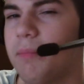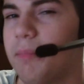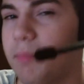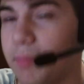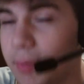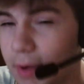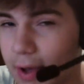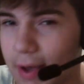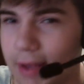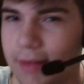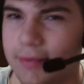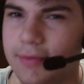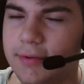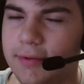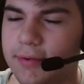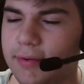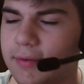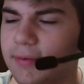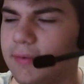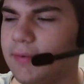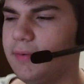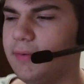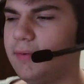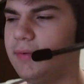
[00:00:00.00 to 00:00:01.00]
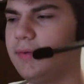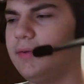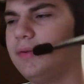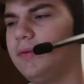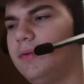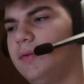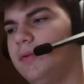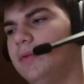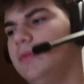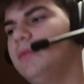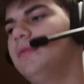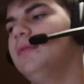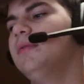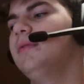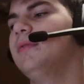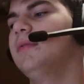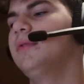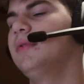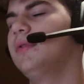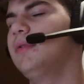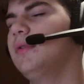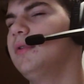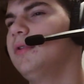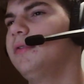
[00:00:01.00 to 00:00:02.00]
but
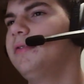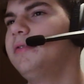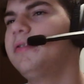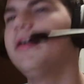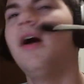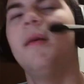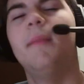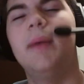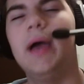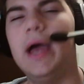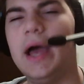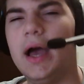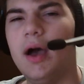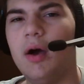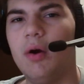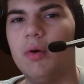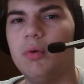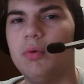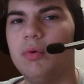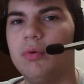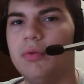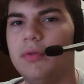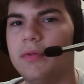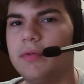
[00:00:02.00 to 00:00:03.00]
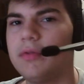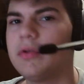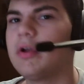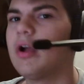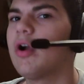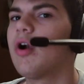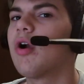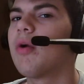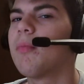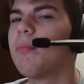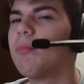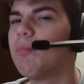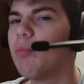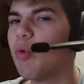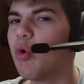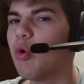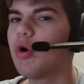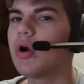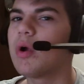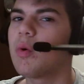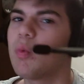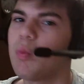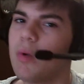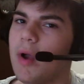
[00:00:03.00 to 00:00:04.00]
somehow there are
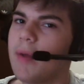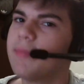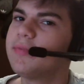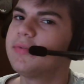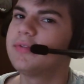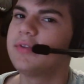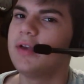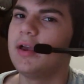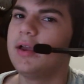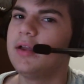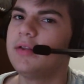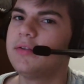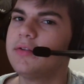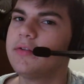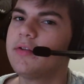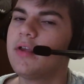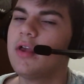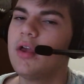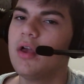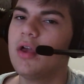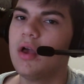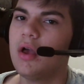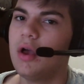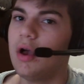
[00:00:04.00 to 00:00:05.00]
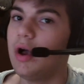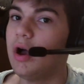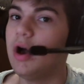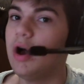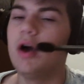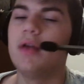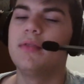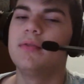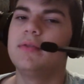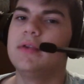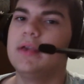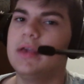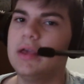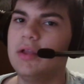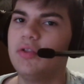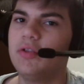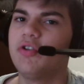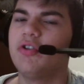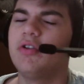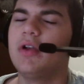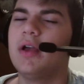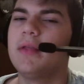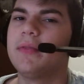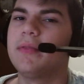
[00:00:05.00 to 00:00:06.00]
more websites on the
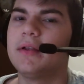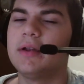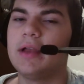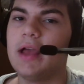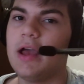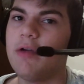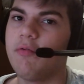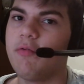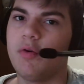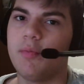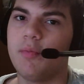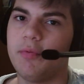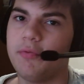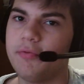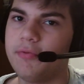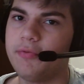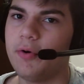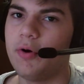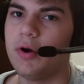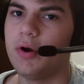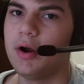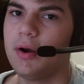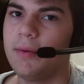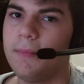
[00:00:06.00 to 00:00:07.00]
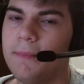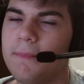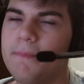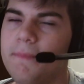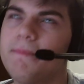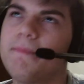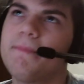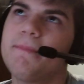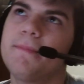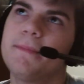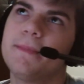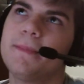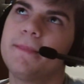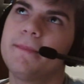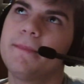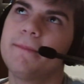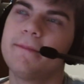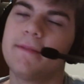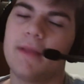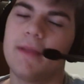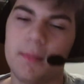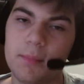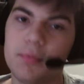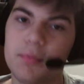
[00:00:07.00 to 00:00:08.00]
internet than ever before.
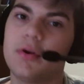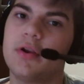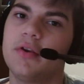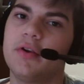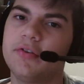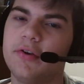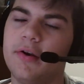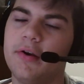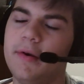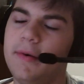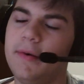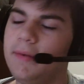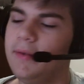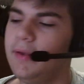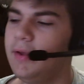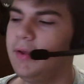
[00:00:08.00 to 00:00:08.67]
I'm pretty sure.